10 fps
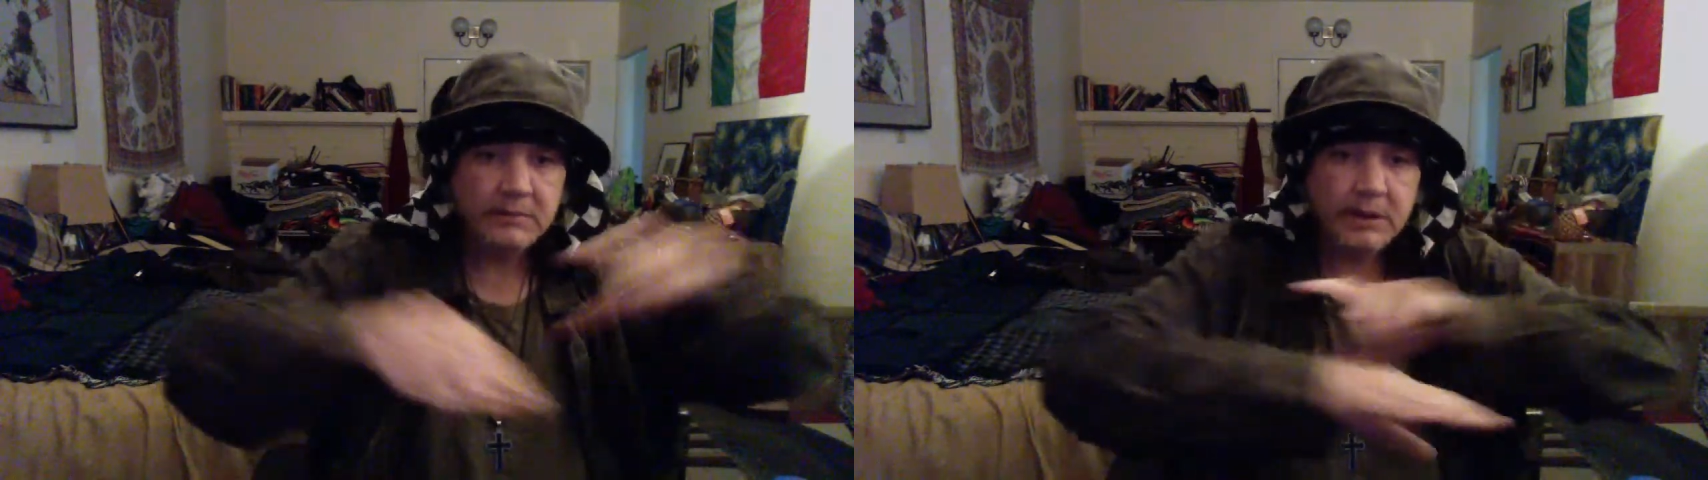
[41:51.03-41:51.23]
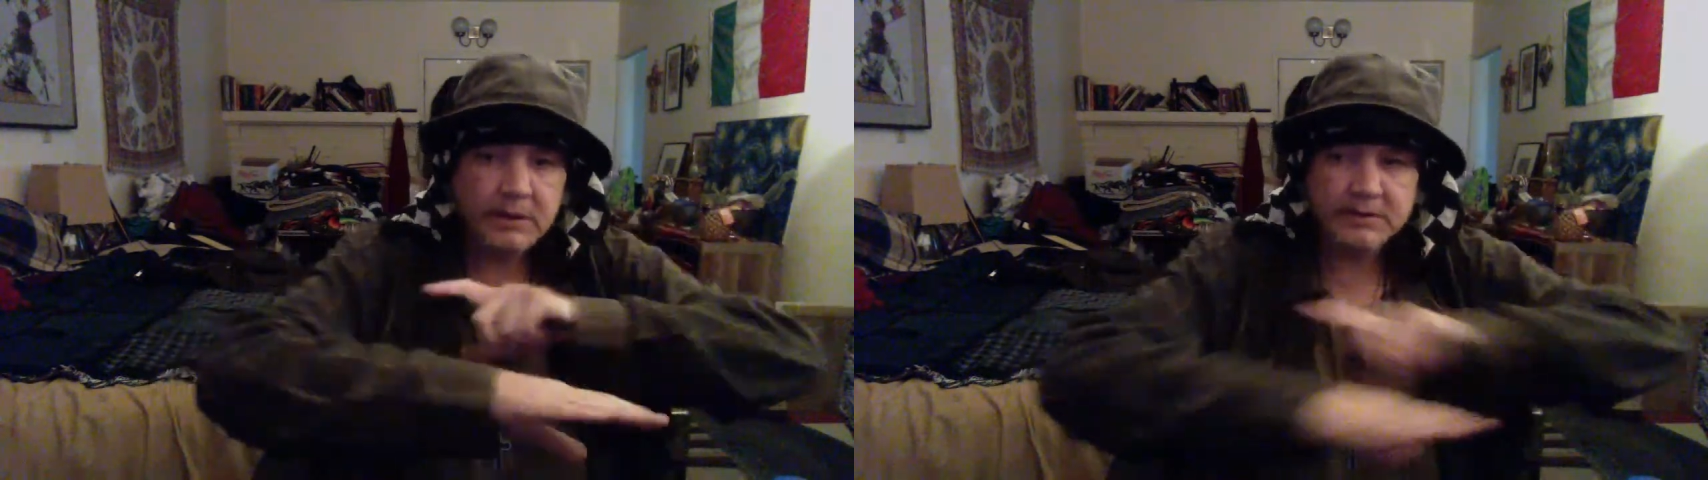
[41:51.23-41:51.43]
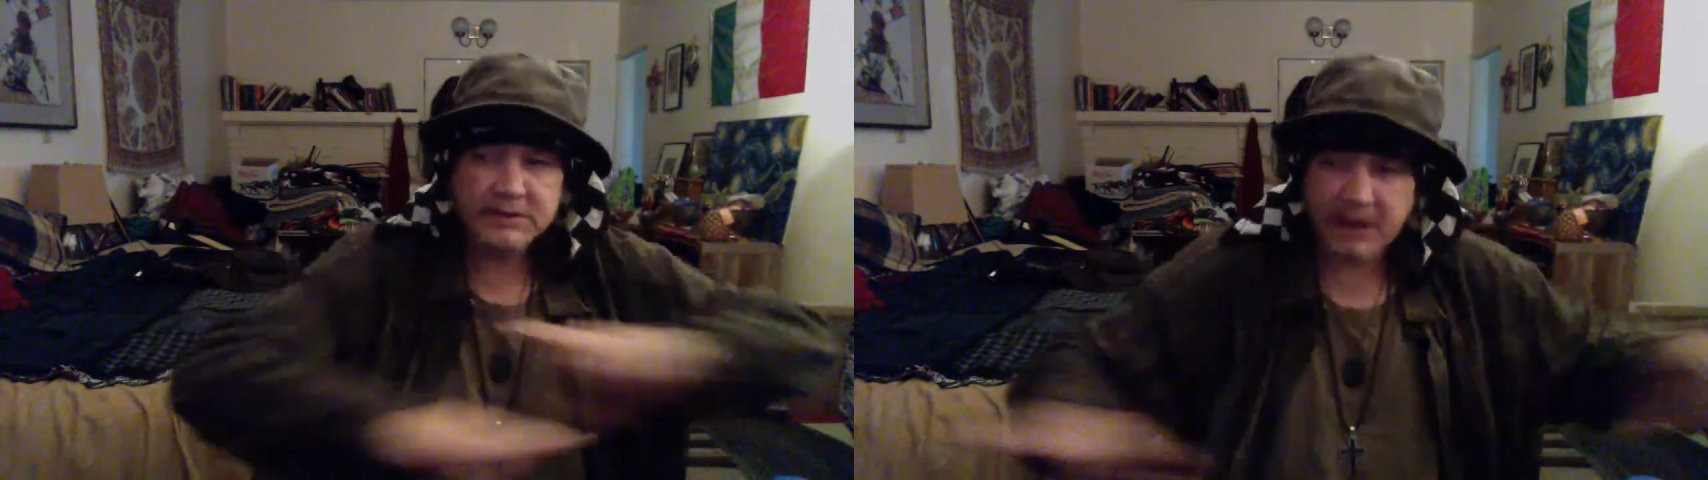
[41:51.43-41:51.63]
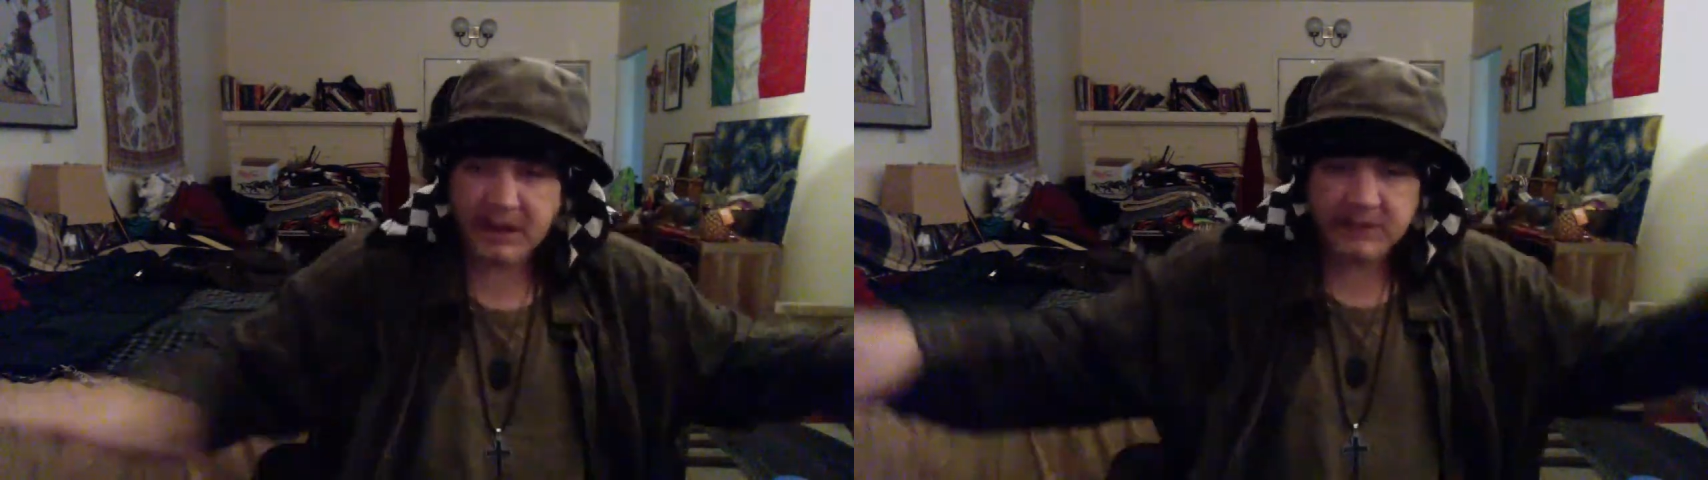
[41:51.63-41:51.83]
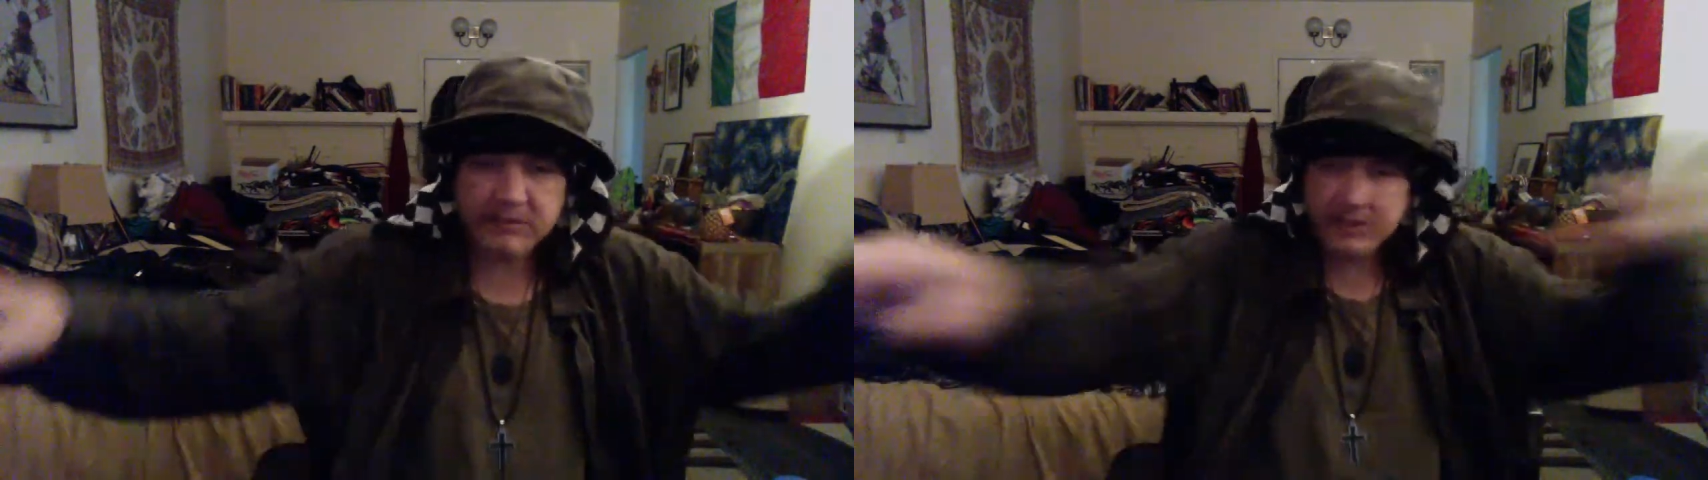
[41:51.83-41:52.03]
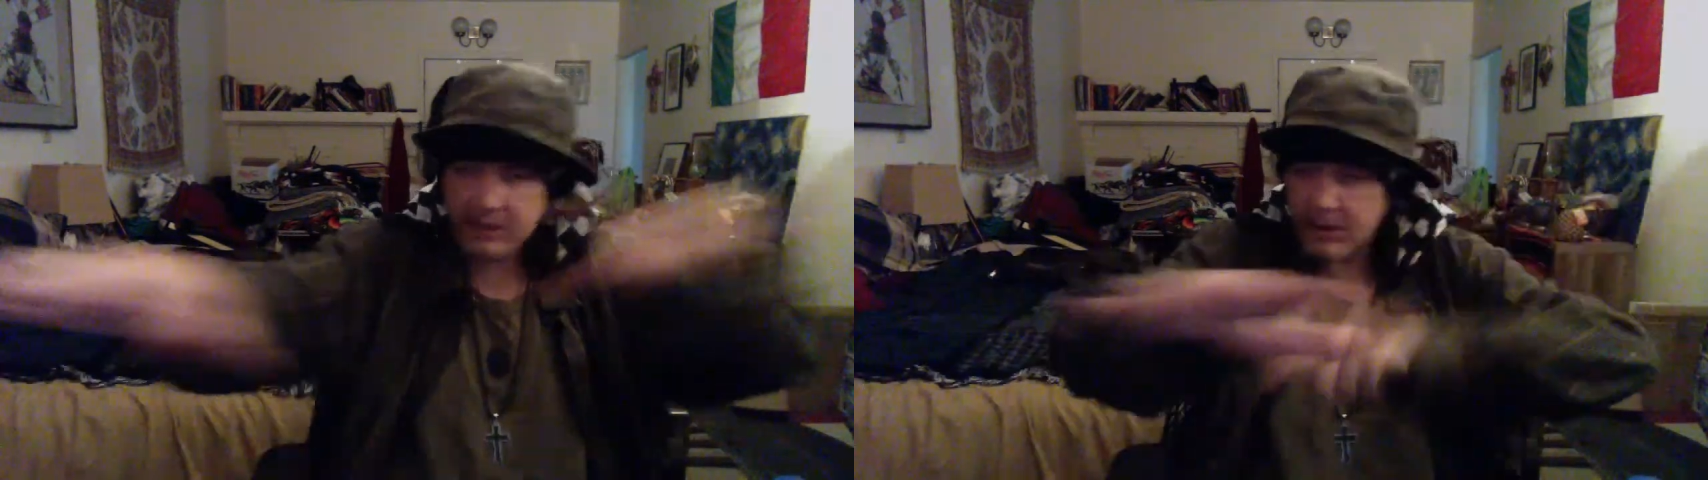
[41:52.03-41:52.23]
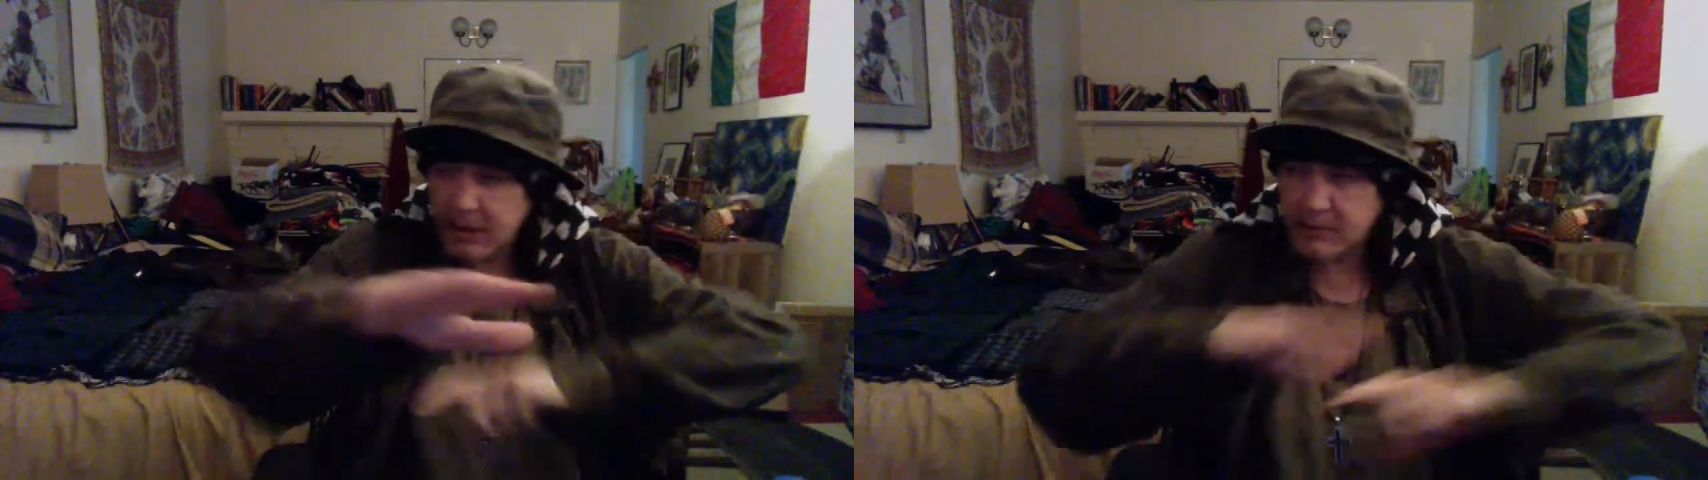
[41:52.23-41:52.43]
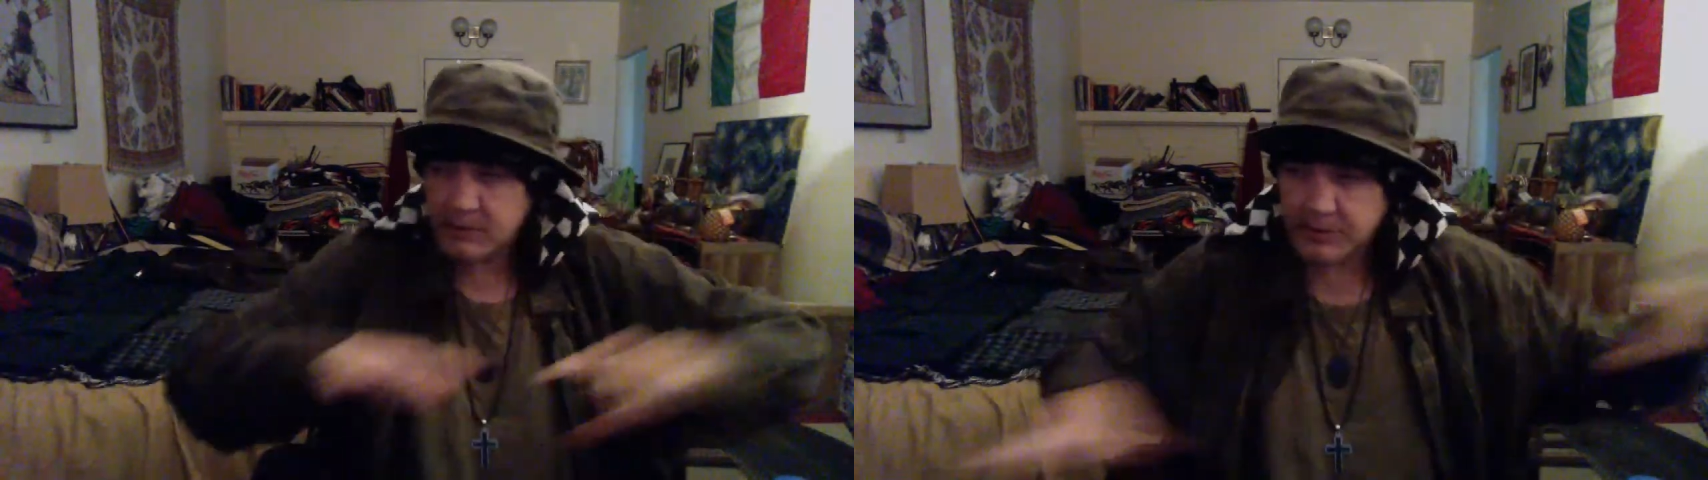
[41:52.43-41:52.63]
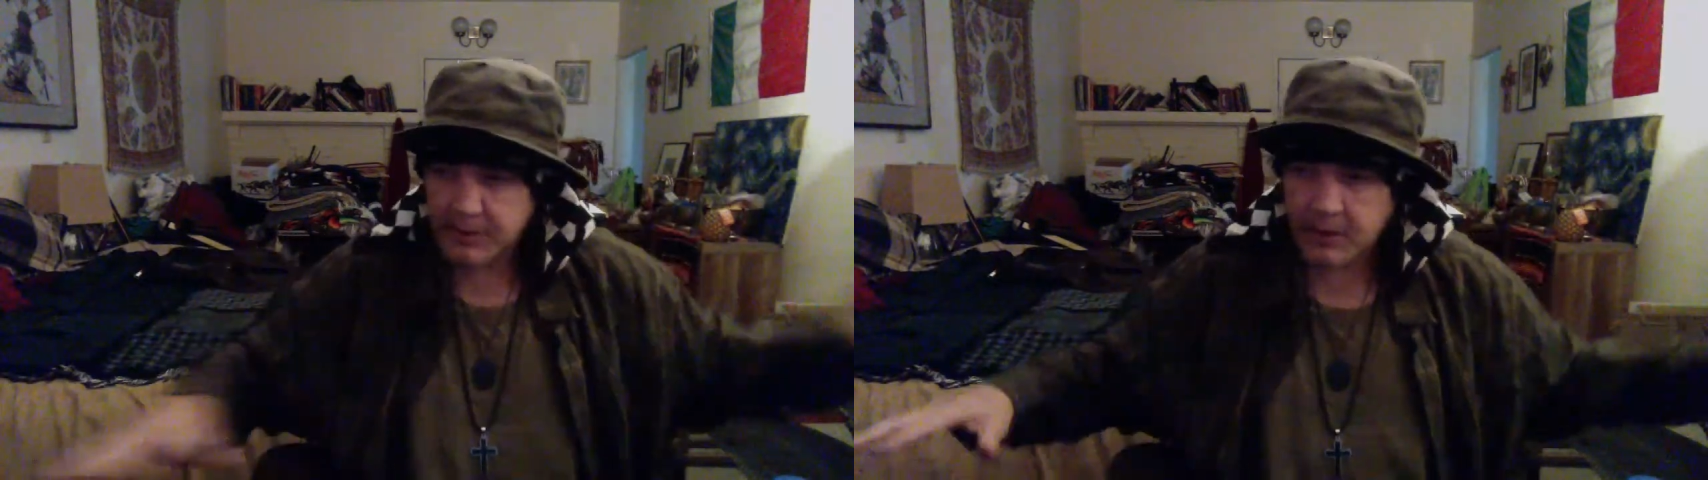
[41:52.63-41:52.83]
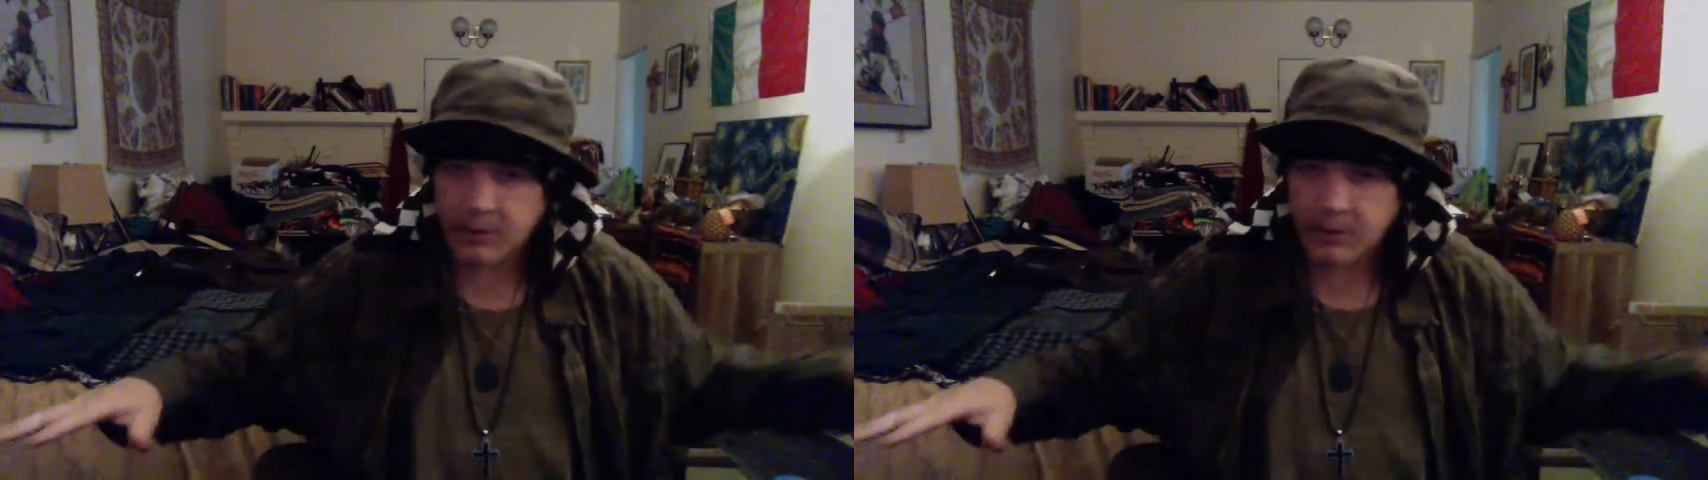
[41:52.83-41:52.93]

and desk and everything